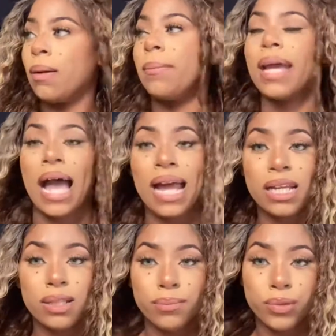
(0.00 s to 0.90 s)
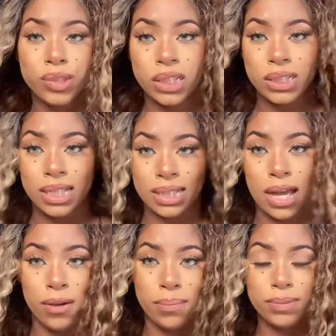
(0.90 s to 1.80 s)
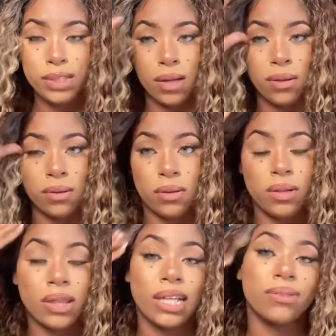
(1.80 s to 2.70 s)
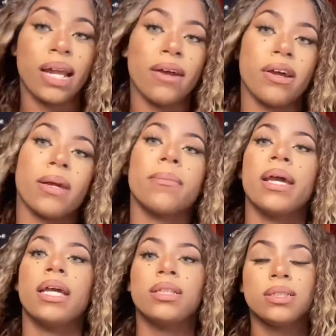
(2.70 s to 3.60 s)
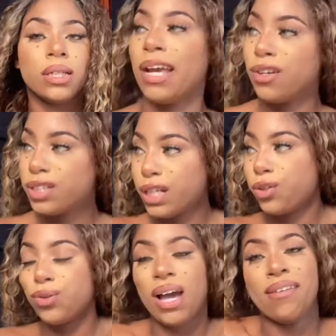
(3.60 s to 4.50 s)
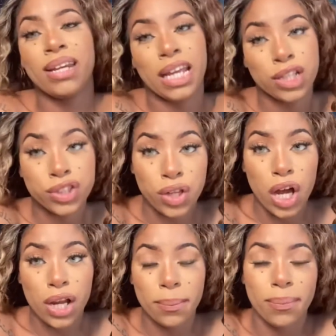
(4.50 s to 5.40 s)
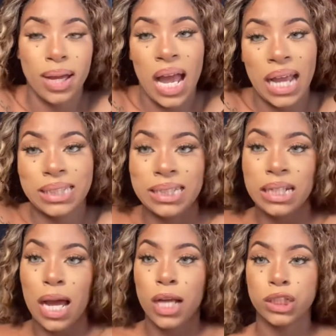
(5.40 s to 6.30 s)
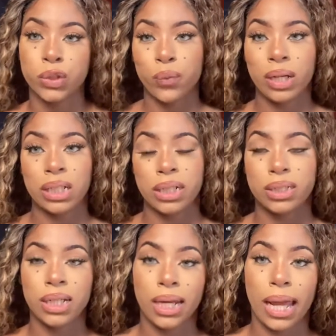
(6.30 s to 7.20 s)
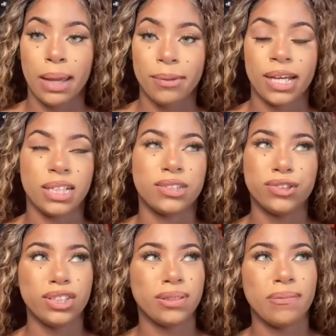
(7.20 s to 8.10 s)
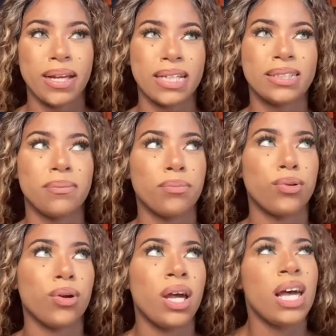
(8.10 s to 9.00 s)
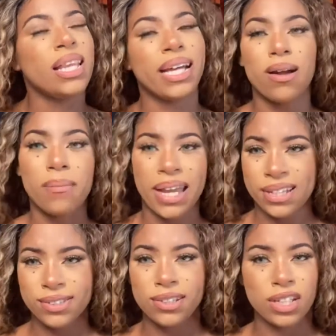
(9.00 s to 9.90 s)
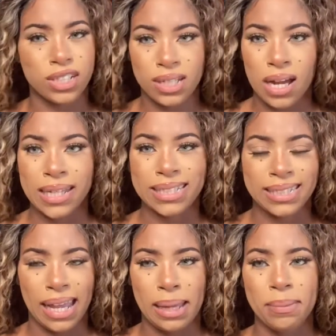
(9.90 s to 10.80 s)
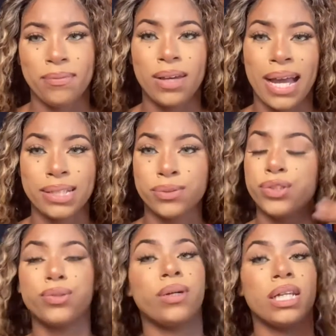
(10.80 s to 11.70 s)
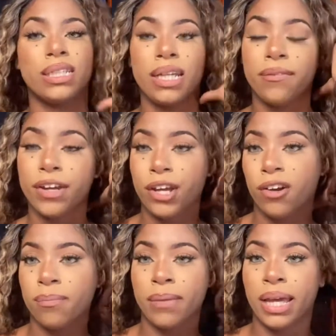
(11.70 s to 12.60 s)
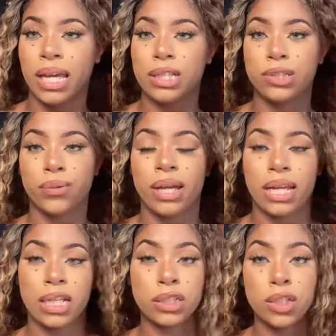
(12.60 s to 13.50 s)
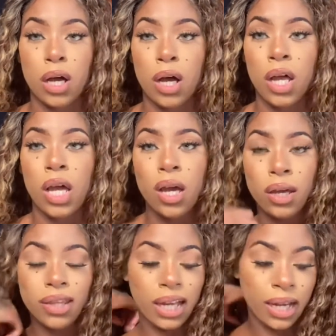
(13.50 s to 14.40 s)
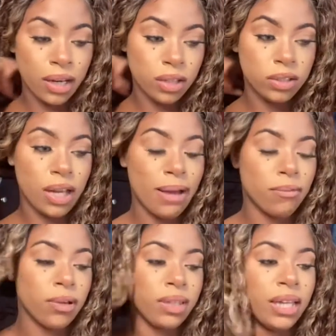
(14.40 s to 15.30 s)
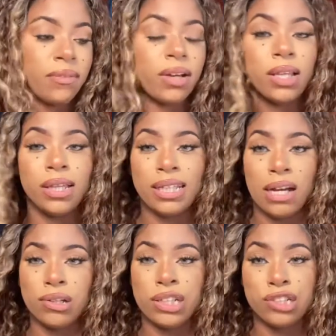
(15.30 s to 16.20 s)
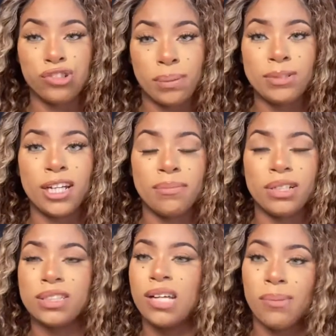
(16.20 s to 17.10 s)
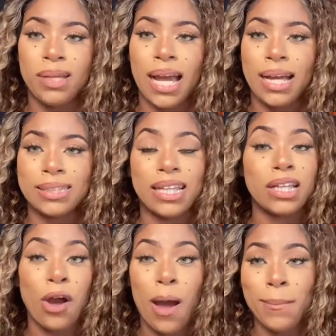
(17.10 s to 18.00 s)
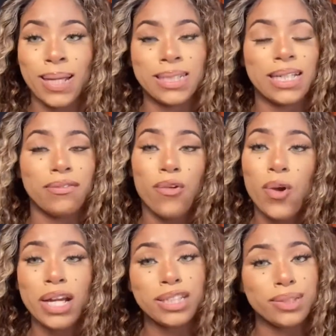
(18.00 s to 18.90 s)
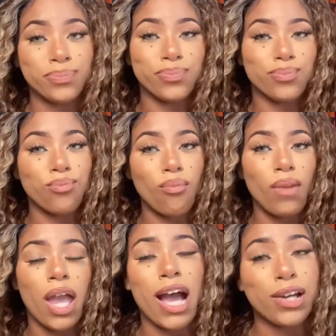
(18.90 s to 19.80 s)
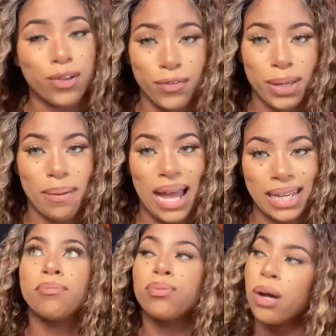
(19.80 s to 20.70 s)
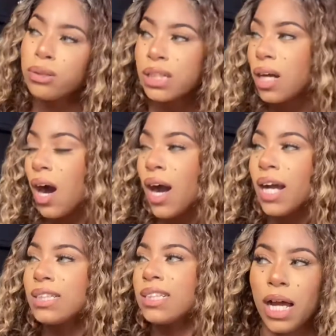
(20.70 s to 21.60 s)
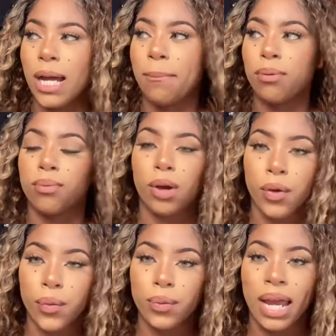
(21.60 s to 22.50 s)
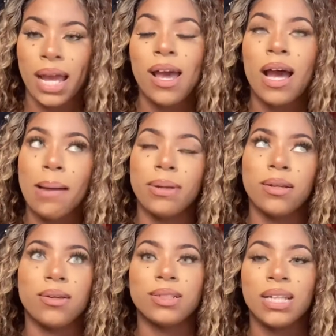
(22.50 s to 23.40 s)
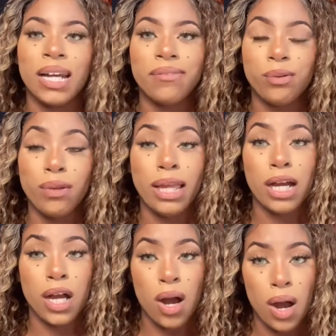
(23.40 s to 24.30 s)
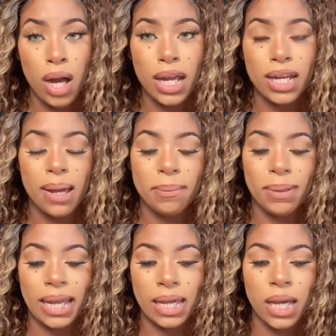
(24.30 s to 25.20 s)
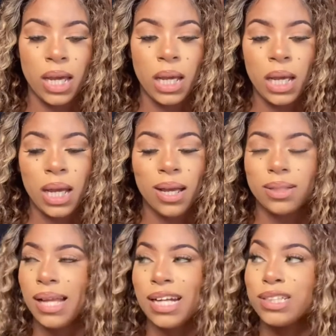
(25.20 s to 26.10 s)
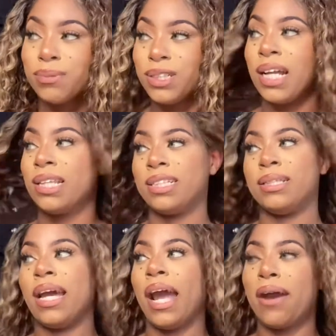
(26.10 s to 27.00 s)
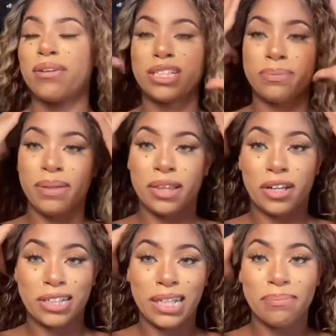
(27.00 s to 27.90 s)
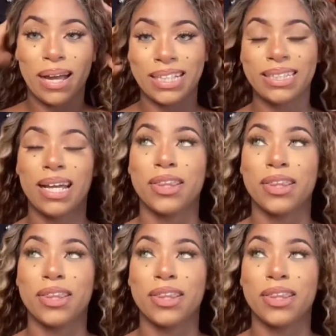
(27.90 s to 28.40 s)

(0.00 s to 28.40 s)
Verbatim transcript: But yeah, adding the mousse, it does help, so that's what I recommend. I usually do have it installed, but I did not do one today because it was just a very simple, like all my installs are the same. If you guys do want to see a video of me doing an install, then I will leave a link down in the description, but just tell me guys in the comments, and of course I'll do it for you baddies. Pros and cons up row. Like I mean, there's not even really a con of like, I just wish that this hair would just be a 13 by 6